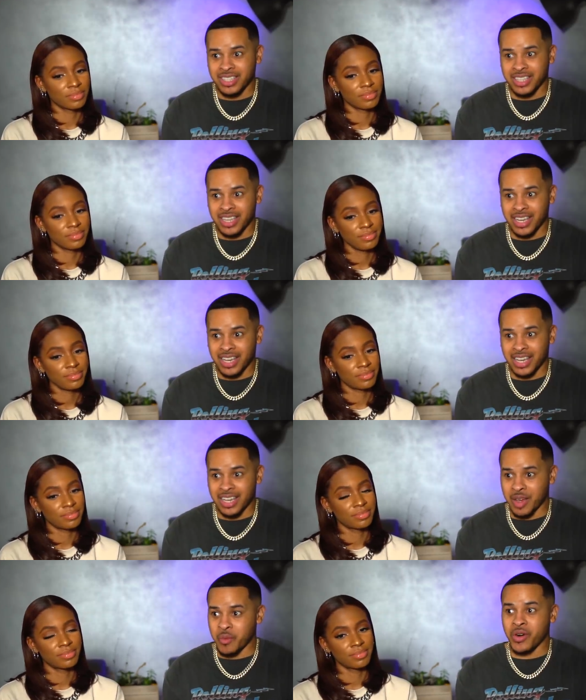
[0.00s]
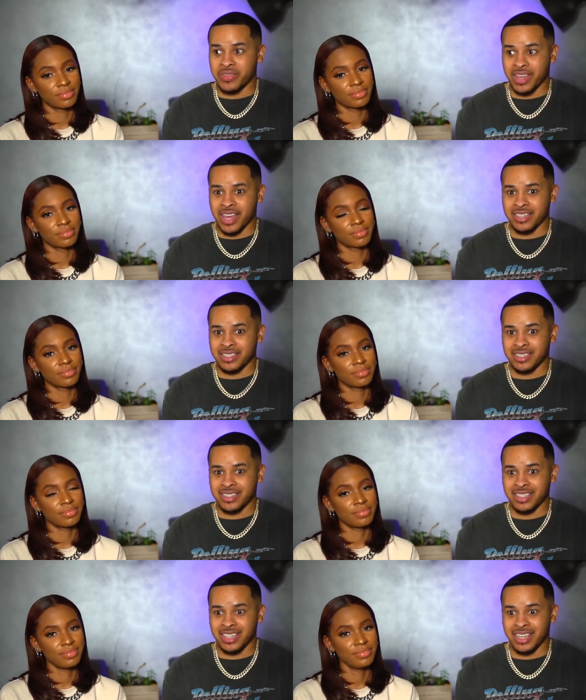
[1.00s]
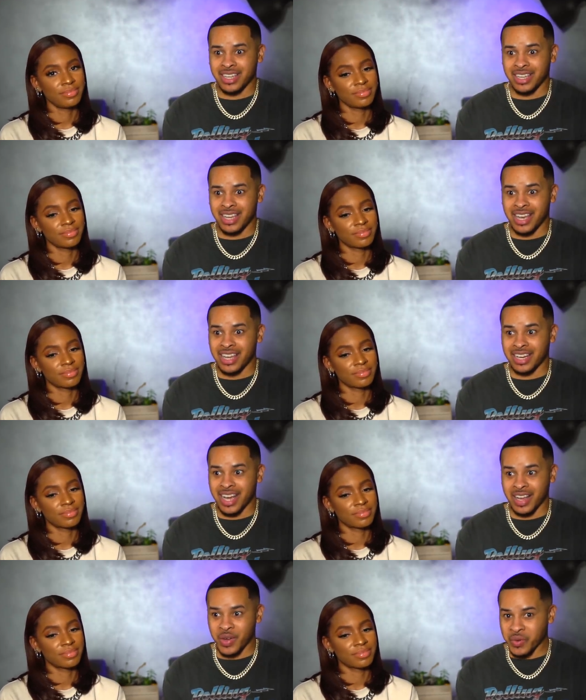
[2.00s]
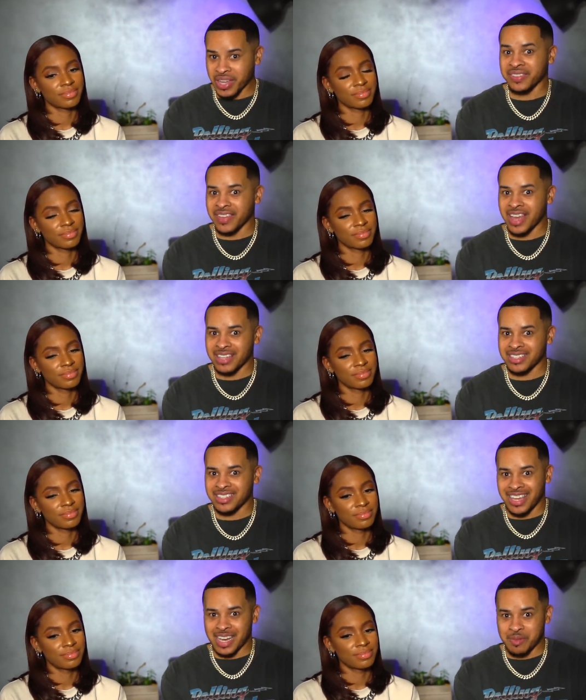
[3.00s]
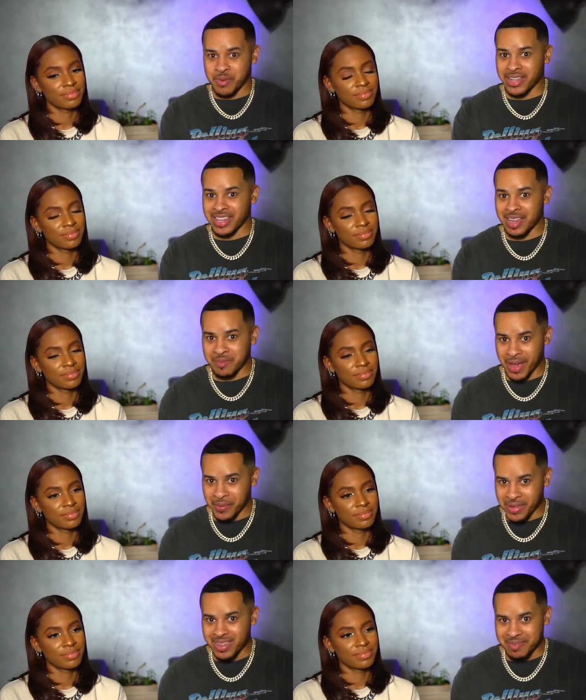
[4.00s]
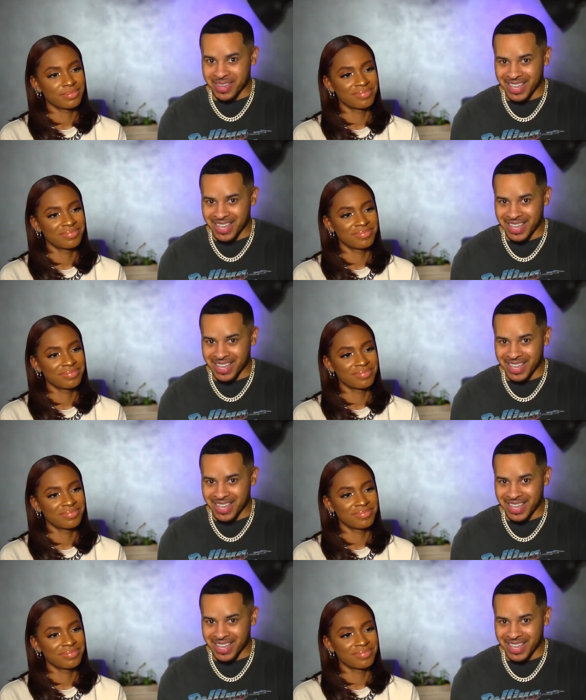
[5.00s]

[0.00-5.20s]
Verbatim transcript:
Speaker 1: mm-hmm. and I want that, mm-hmm. and I go get that, and I bring that back with me.